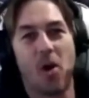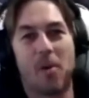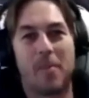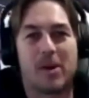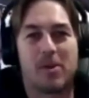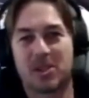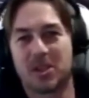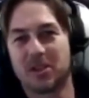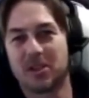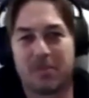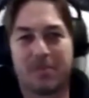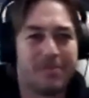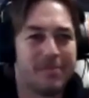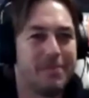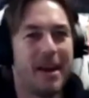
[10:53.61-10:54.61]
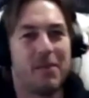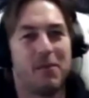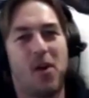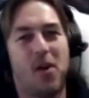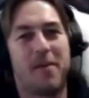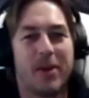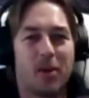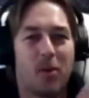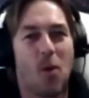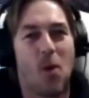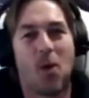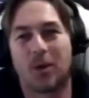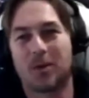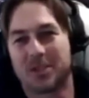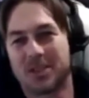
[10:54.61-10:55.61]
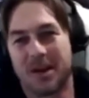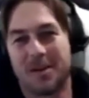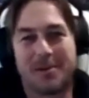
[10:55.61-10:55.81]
but it was a little about 5-minute walk or something.